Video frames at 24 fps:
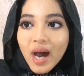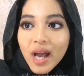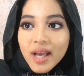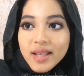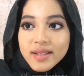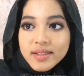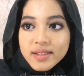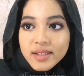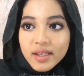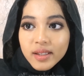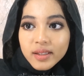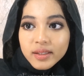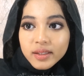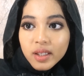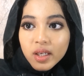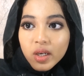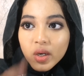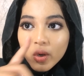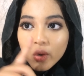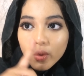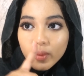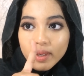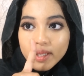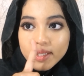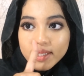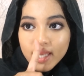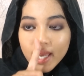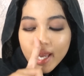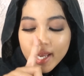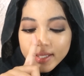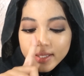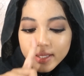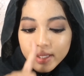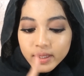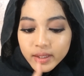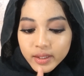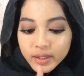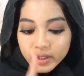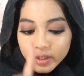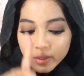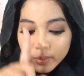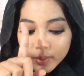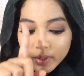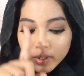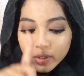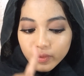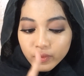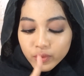Anzalna always has a
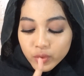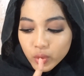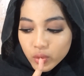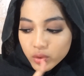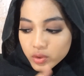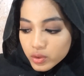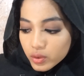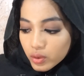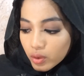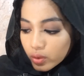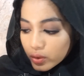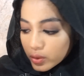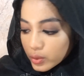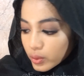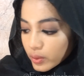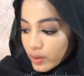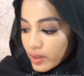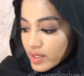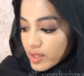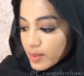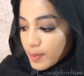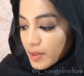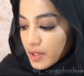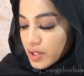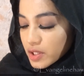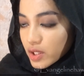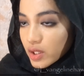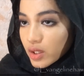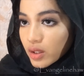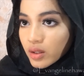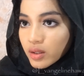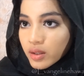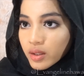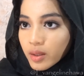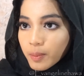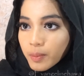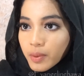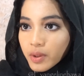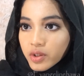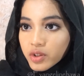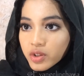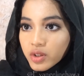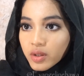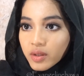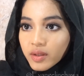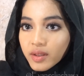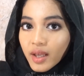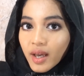little bit of nose contour, especially in the
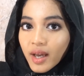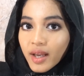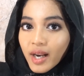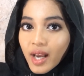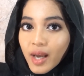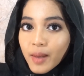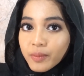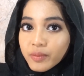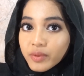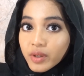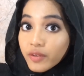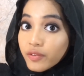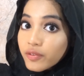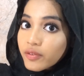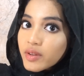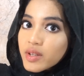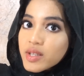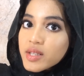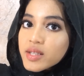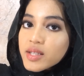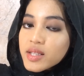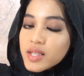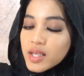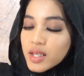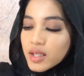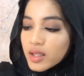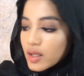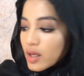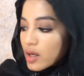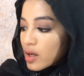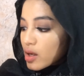picture that I'm referencing.